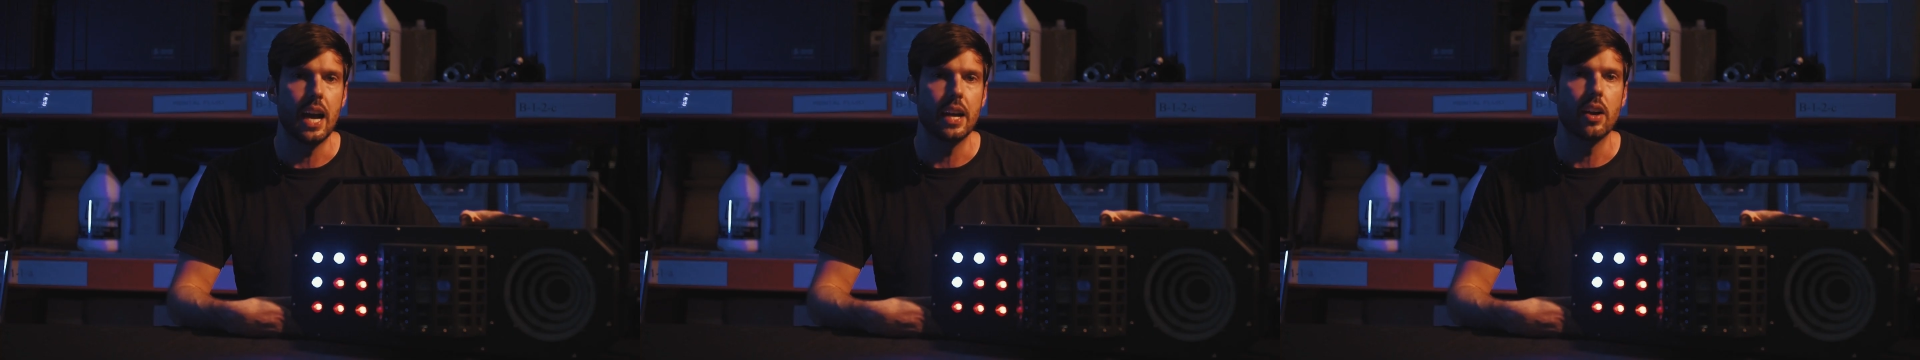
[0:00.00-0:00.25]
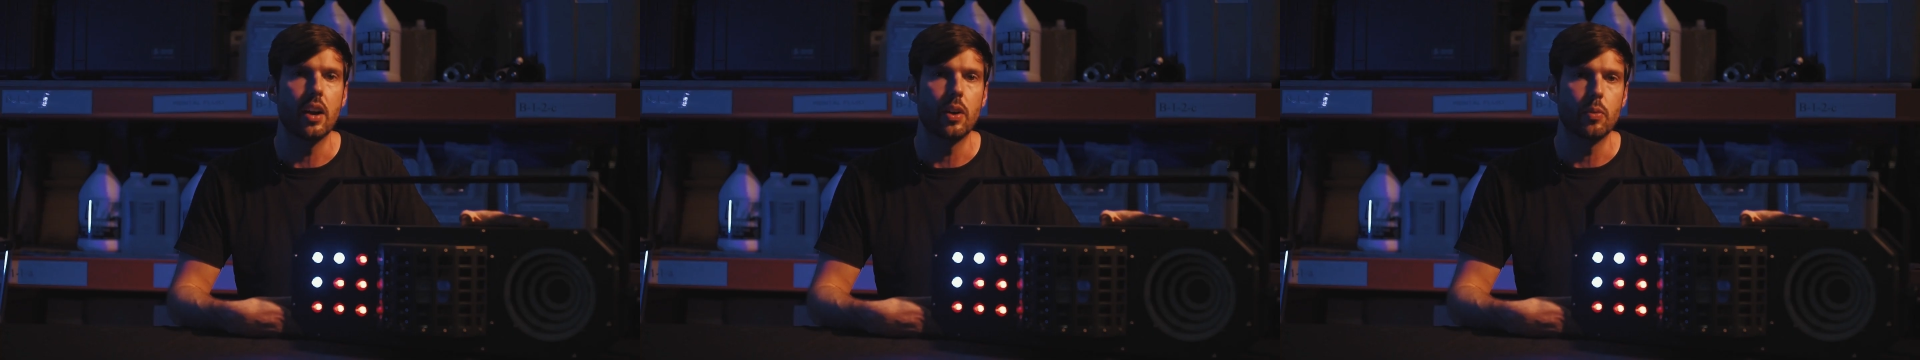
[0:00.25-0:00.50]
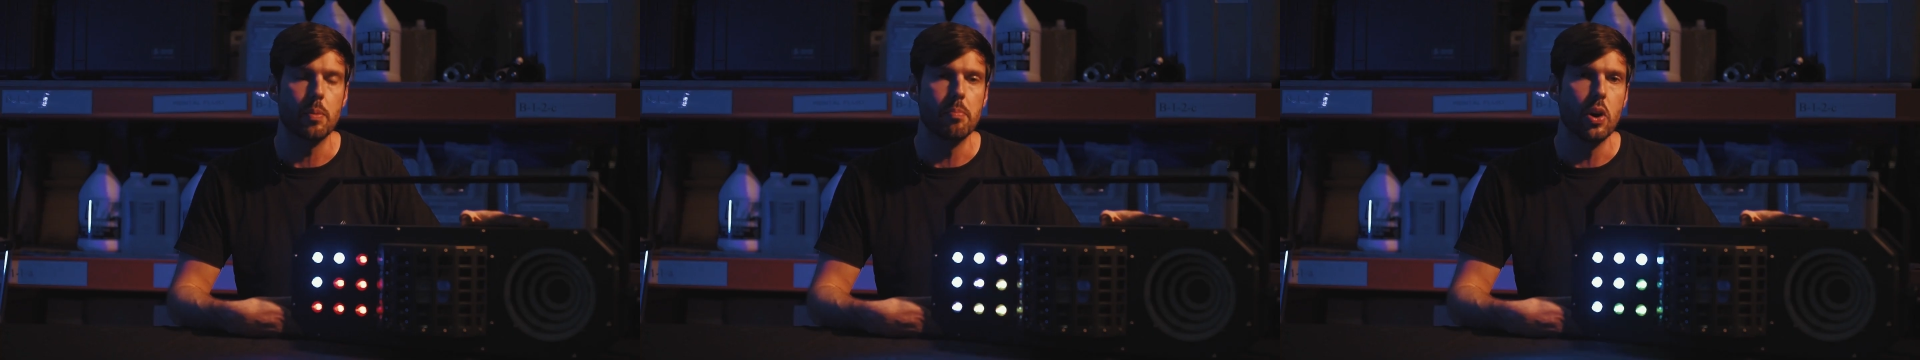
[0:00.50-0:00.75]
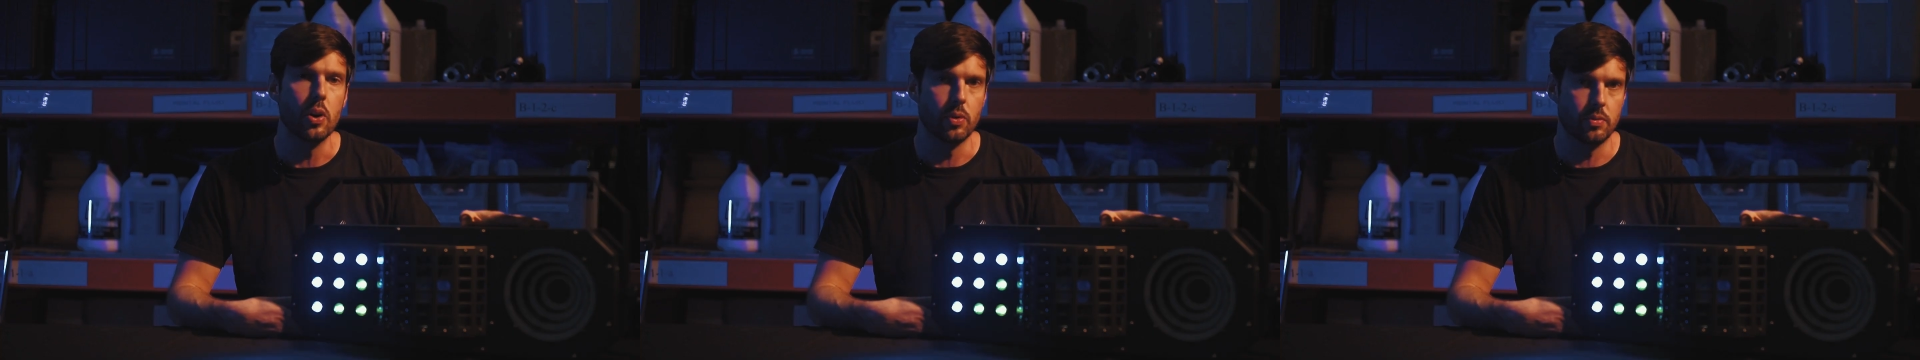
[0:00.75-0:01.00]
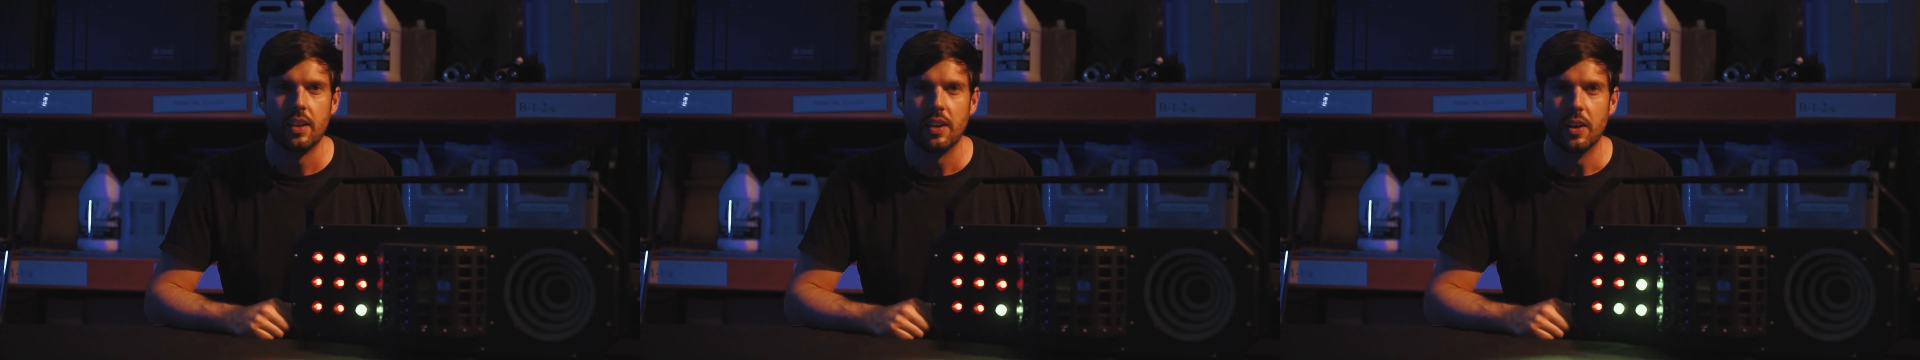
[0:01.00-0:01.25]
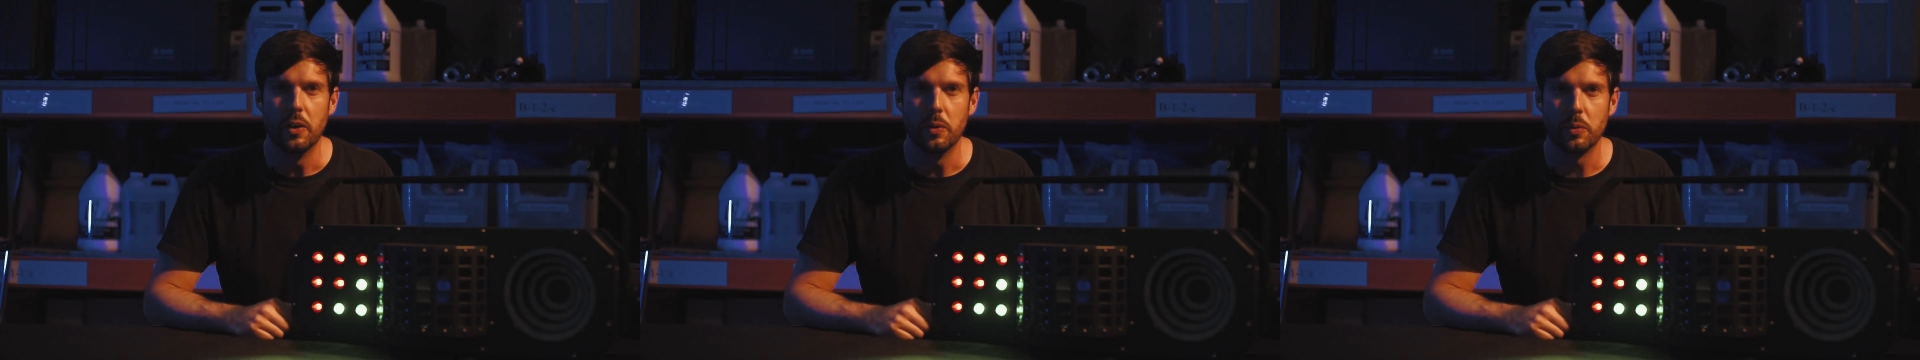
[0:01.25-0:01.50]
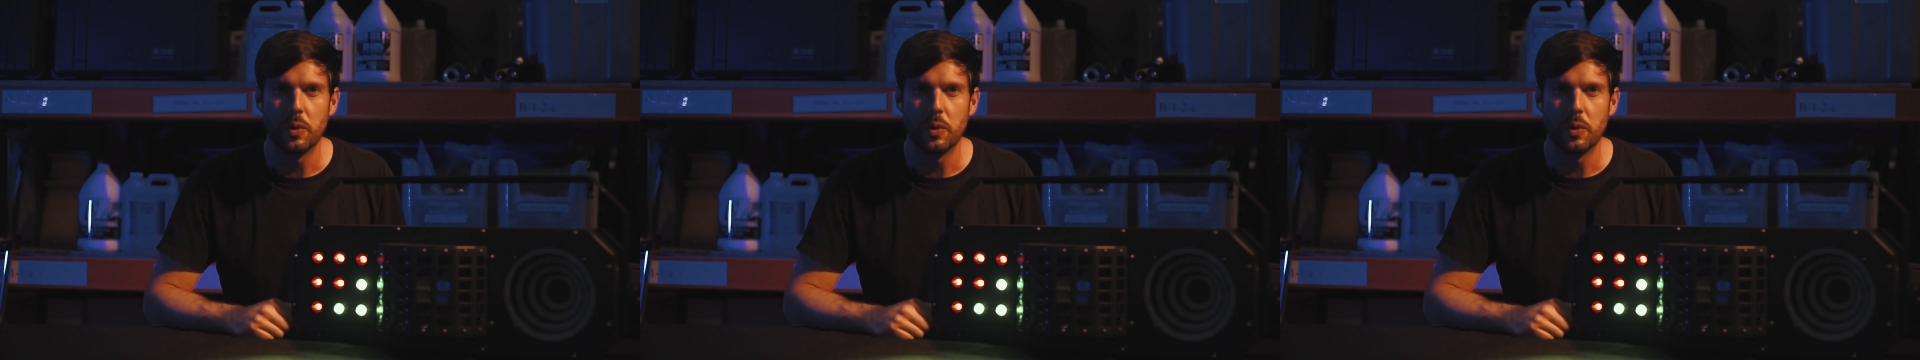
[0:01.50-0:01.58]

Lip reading: IR remote. All